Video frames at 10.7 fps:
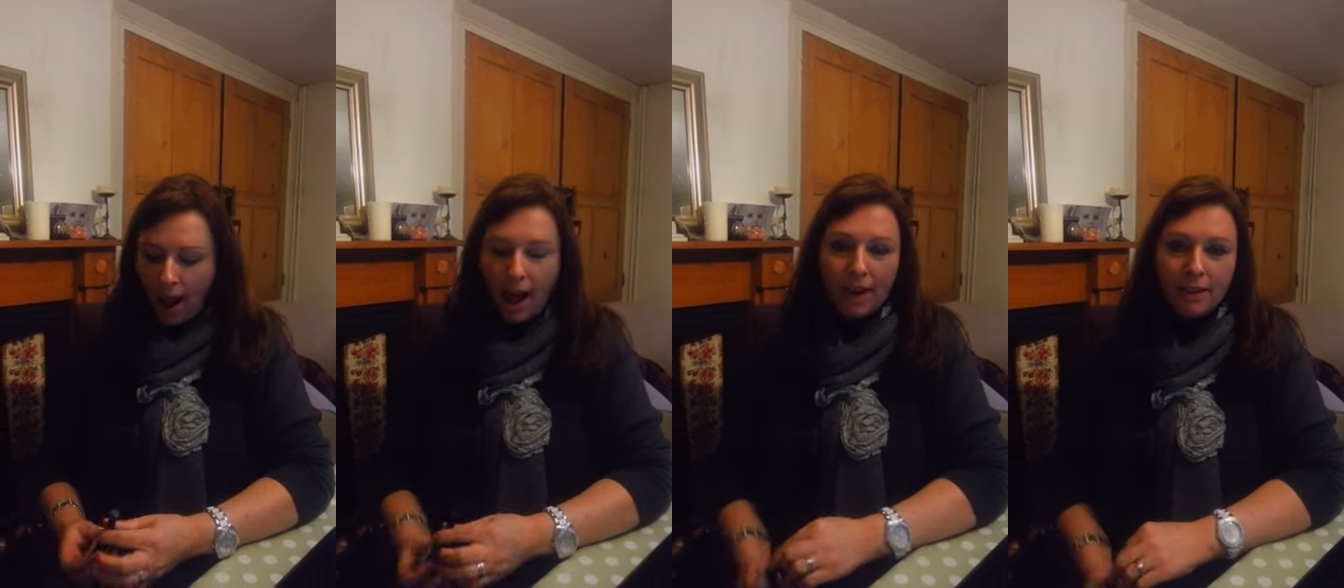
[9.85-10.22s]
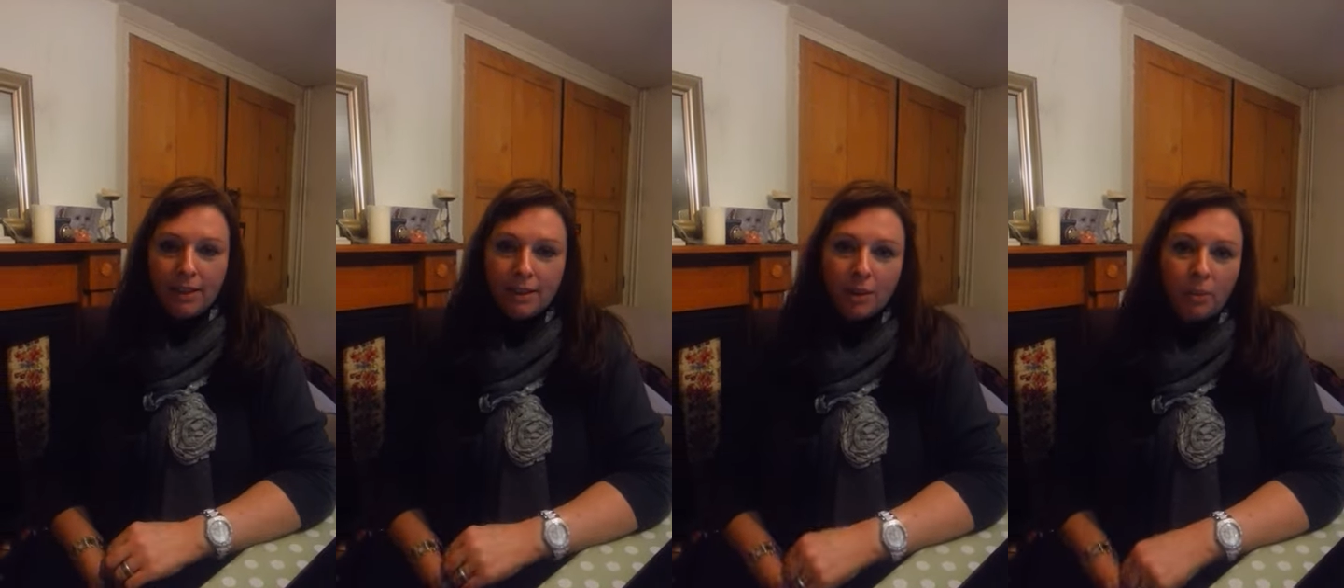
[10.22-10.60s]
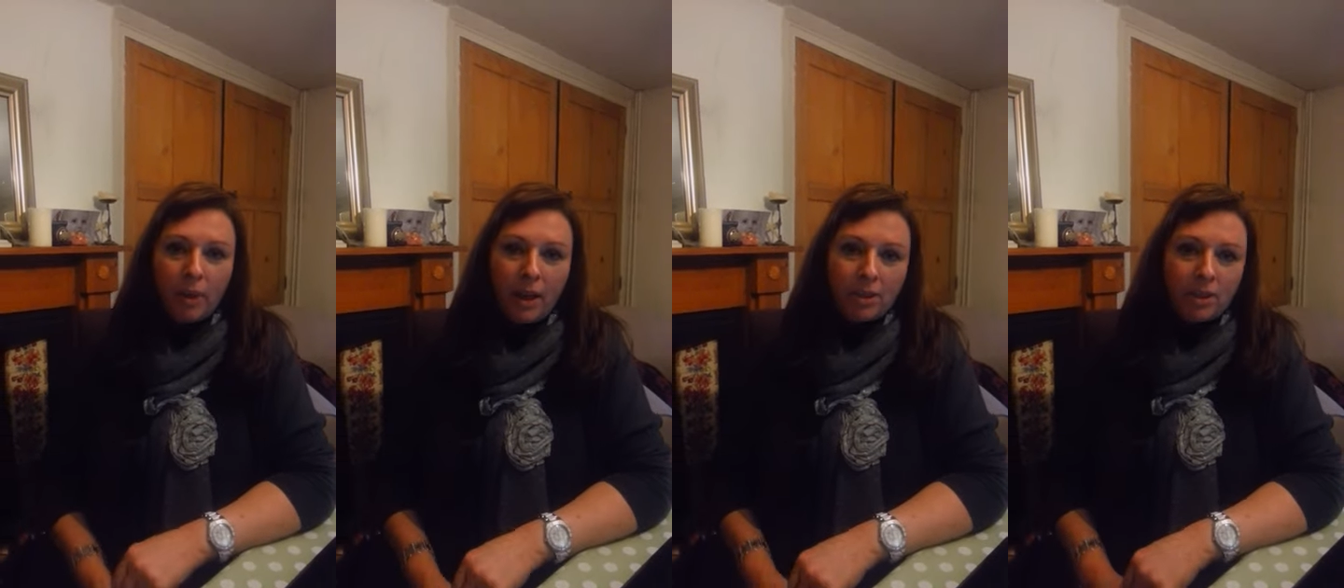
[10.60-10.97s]
and
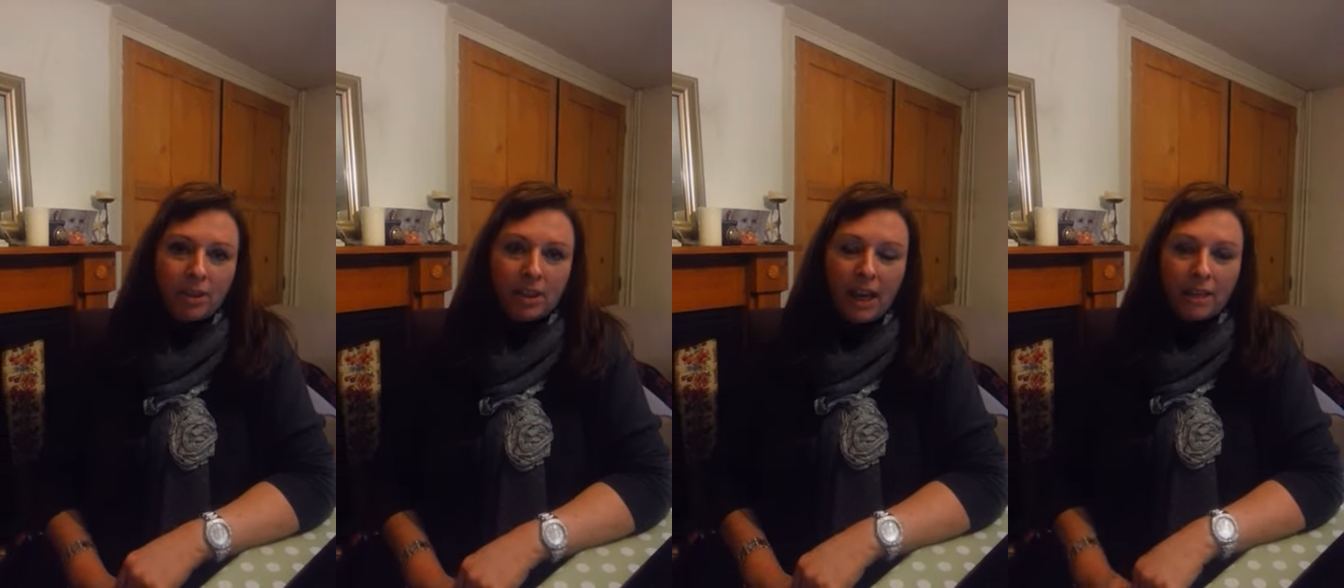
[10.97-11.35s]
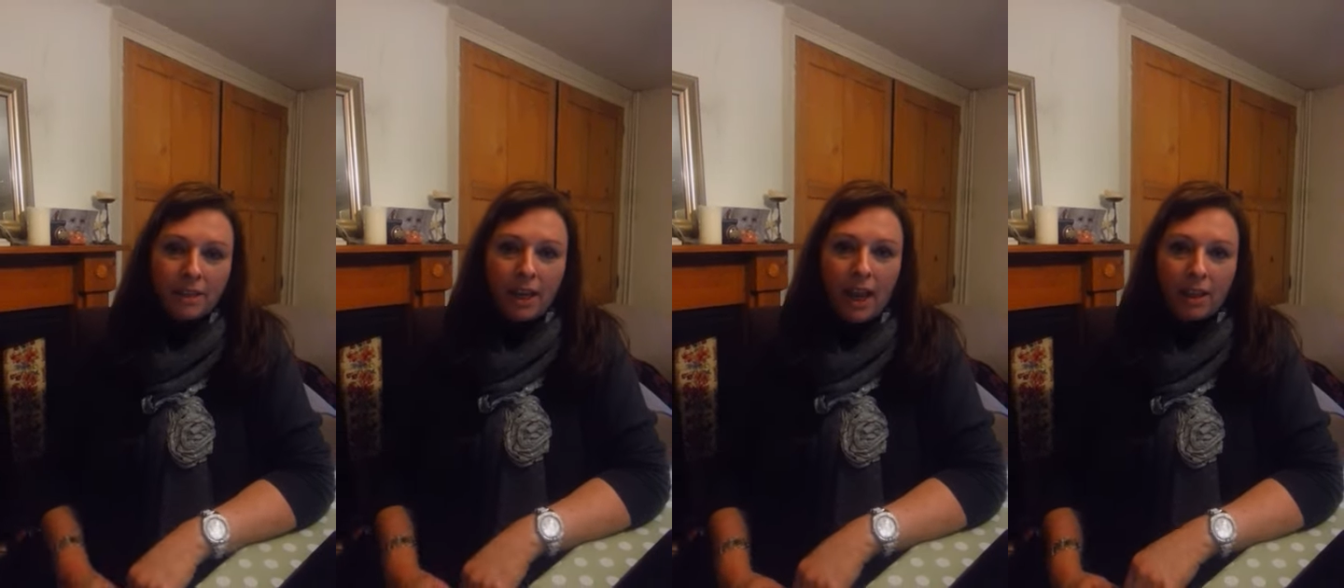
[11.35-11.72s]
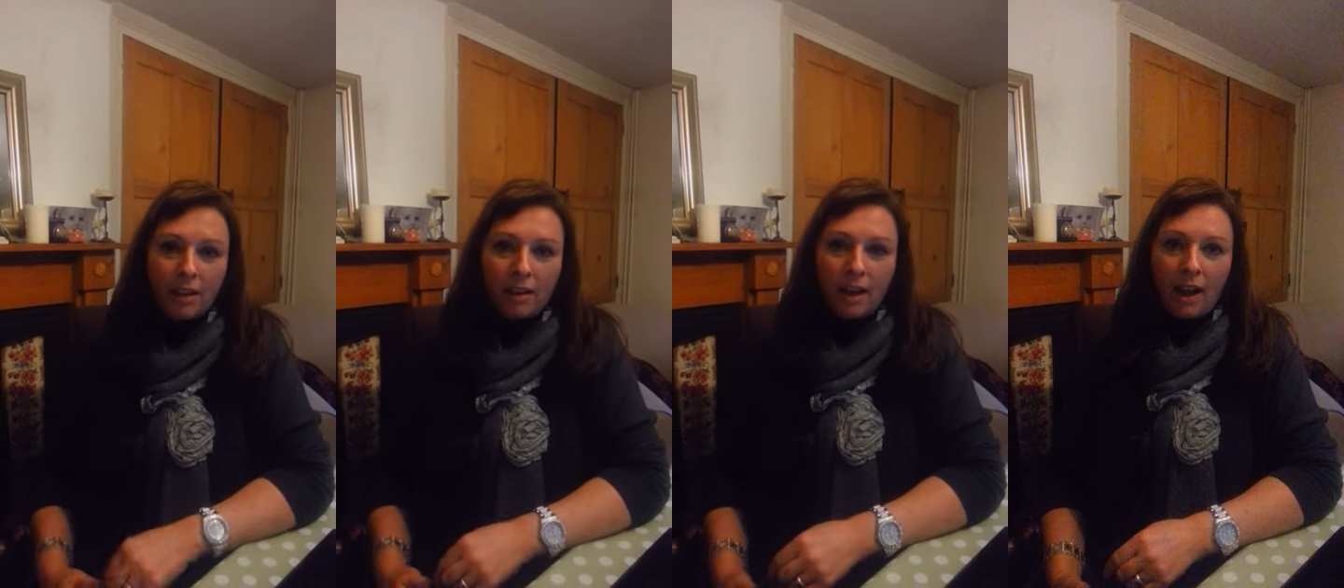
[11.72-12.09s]
we're just getting
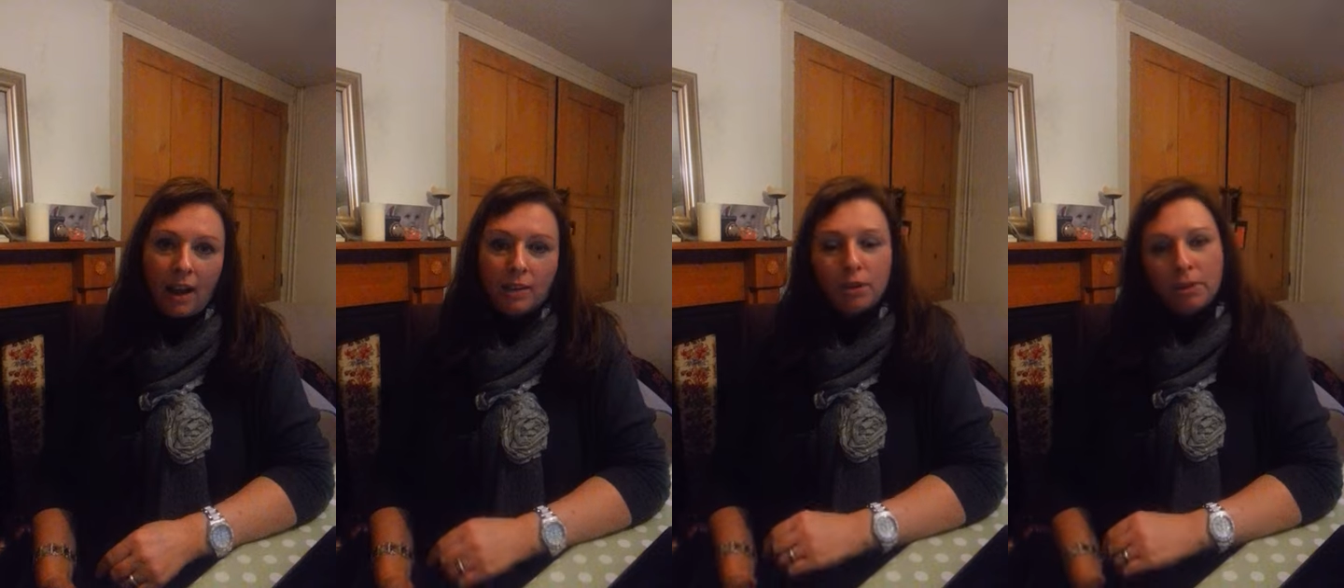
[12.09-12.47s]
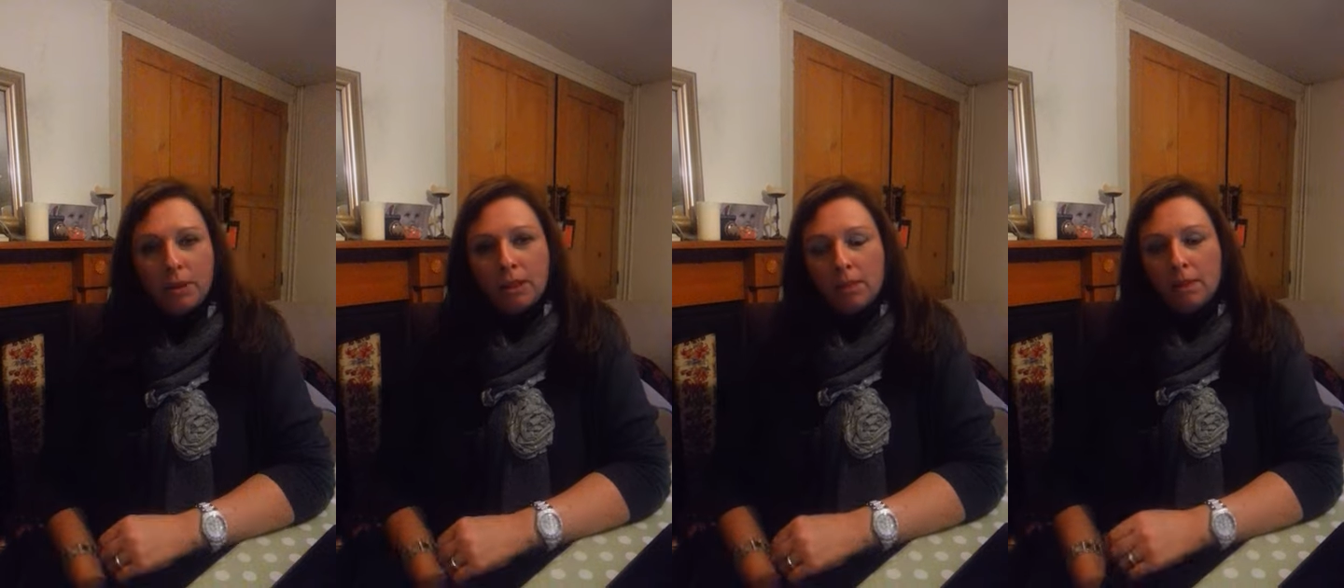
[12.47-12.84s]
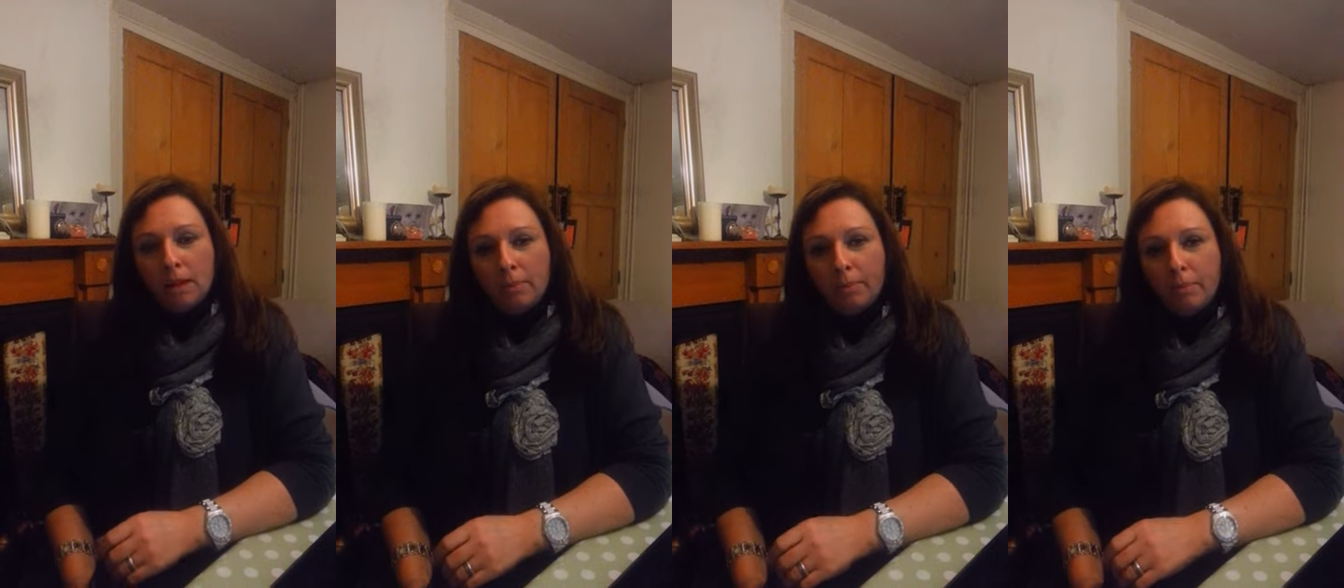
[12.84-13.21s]
together and doing
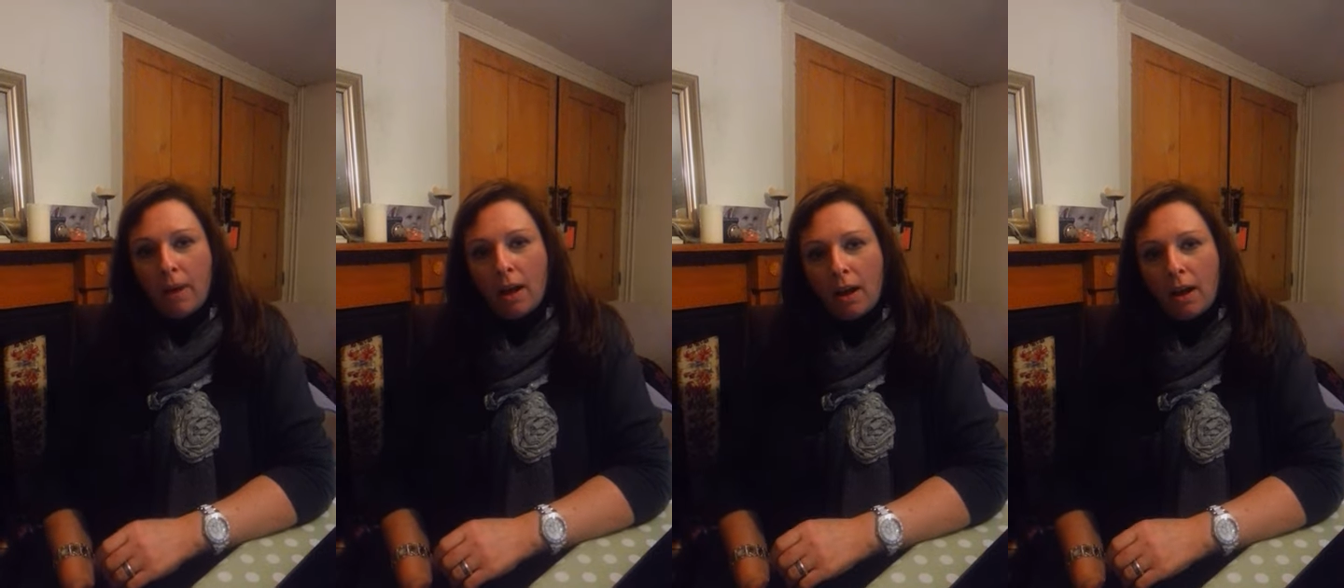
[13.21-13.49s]
some